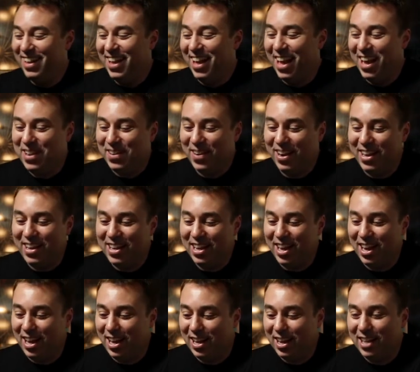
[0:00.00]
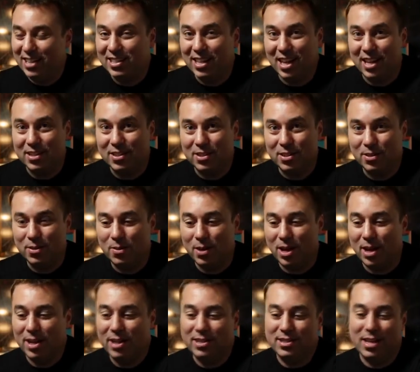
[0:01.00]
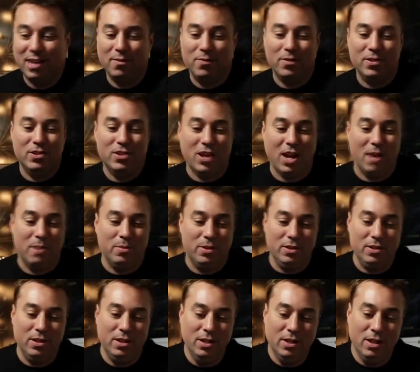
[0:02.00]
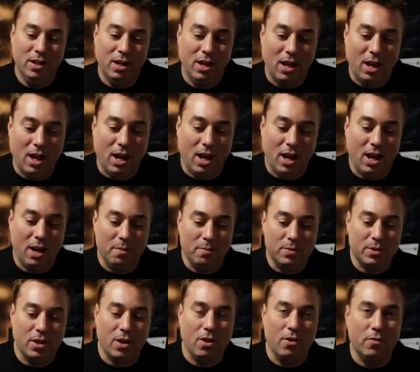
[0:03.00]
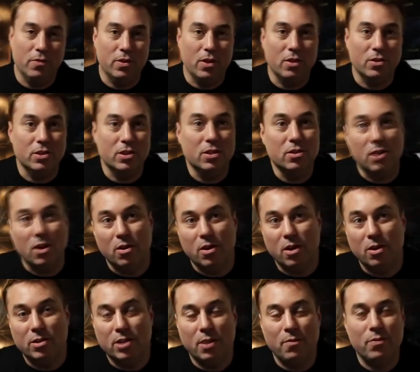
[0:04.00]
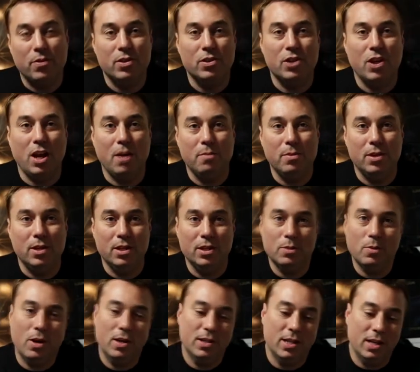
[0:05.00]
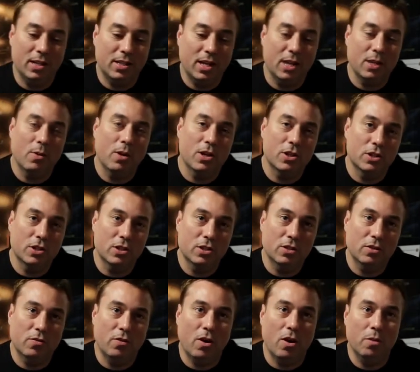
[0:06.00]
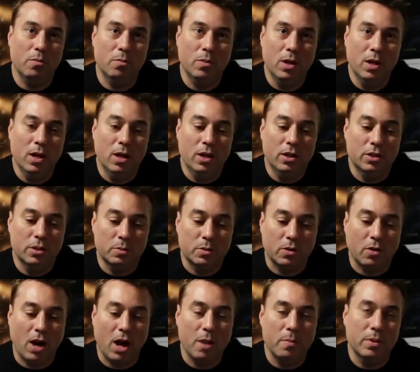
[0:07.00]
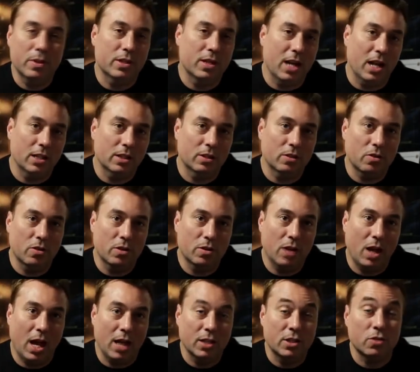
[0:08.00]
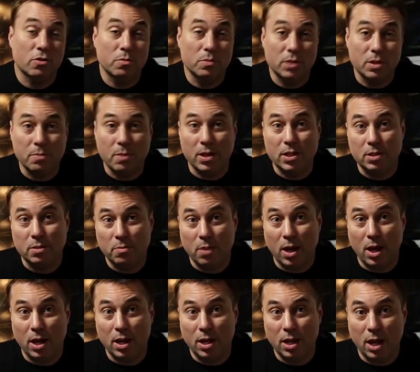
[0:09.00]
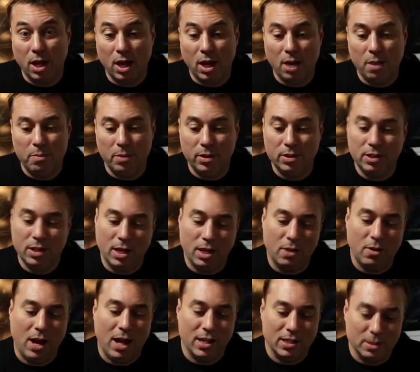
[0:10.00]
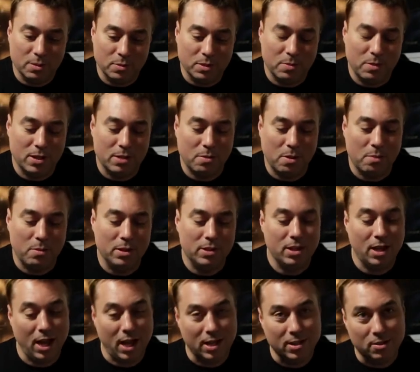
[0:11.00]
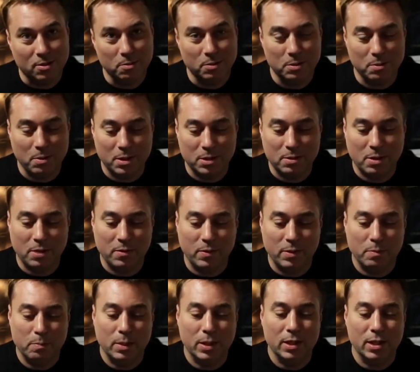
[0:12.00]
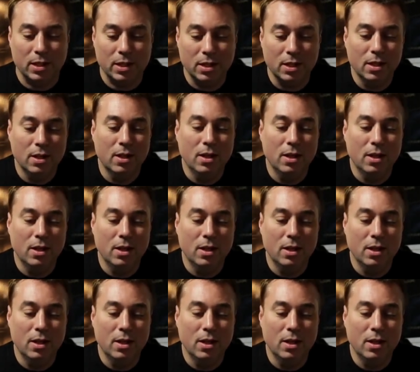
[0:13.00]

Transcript: Anyway, let's get to 10 for the Chairman. So for those of you who don't know, 10 for the Chairman is where I take 10 questions from subscribers and answer them to the best of my ability. I don't ask them to the best of my ability, I answer them to the best of my ability.